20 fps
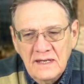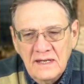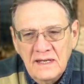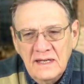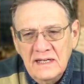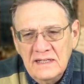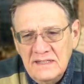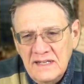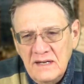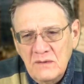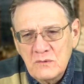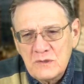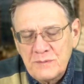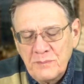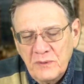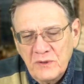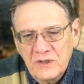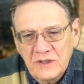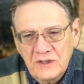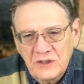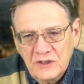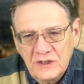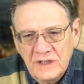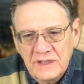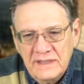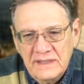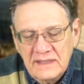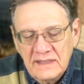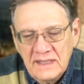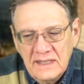And that was pretty
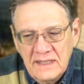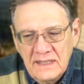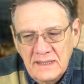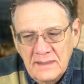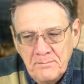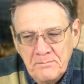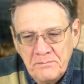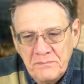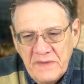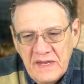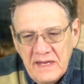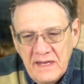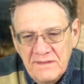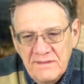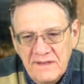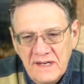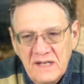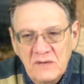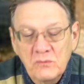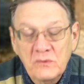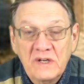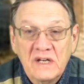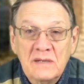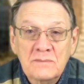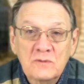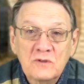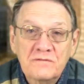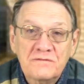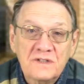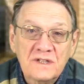good. And then when I
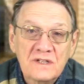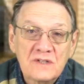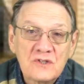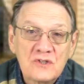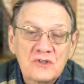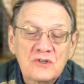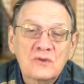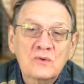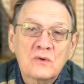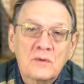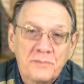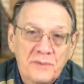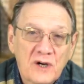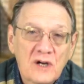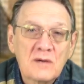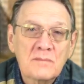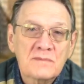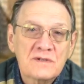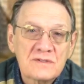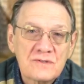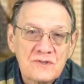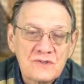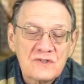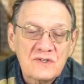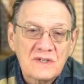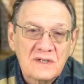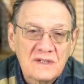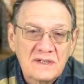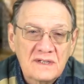moved into apartments,